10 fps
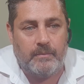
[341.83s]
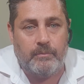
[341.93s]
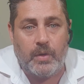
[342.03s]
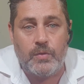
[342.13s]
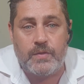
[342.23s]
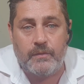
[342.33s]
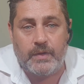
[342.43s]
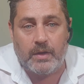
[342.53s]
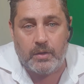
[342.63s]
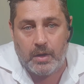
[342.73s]
most of
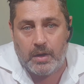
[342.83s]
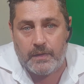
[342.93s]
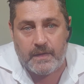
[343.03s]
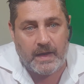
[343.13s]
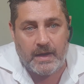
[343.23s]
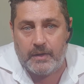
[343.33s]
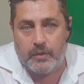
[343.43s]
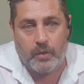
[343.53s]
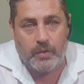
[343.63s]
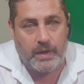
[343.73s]
our clients aren't
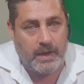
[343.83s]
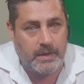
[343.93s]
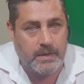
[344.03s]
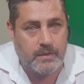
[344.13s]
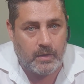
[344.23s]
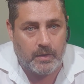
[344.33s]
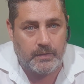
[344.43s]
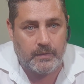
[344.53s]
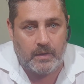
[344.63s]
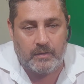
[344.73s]
on any
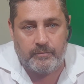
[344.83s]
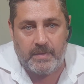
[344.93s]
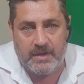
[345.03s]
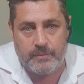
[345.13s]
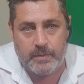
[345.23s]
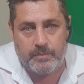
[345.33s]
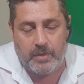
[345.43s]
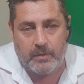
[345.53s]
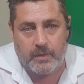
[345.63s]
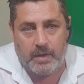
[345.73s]
kind of management
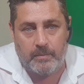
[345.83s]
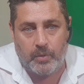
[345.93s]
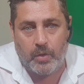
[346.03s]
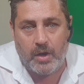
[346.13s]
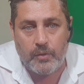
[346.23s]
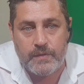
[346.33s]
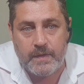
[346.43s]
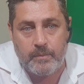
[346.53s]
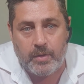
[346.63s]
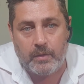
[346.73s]
program or
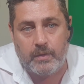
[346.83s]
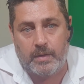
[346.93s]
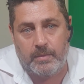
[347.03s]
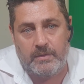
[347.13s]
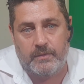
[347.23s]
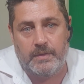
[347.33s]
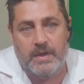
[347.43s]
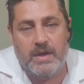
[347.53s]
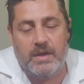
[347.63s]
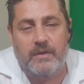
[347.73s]
hosting program even.
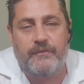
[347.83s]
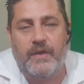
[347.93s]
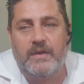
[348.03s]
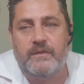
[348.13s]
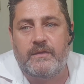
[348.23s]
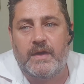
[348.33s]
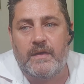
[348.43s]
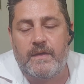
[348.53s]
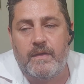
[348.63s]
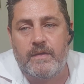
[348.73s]
In fact,
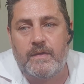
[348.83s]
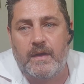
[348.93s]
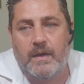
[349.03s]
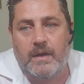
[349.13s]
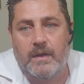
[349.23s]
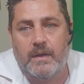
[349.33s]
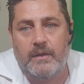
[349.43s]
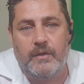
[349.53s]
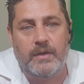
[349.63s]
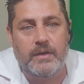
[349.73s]
since
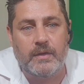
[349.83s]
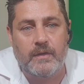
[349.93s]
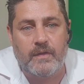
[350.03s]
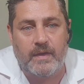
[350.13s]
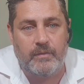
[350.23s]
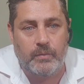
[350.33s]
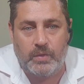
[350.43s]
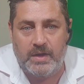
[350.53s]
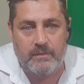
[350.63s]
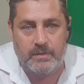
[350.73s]
1997,
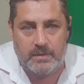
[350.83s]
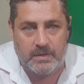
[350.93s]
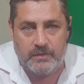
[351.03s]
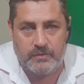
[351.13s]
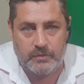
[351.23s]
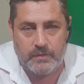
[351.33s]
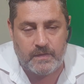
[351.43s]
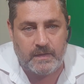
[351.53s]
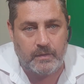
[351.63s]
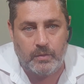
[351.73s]
we haven't issued a
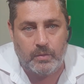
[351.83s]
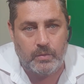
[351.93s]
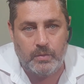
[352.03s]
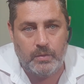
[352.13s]
single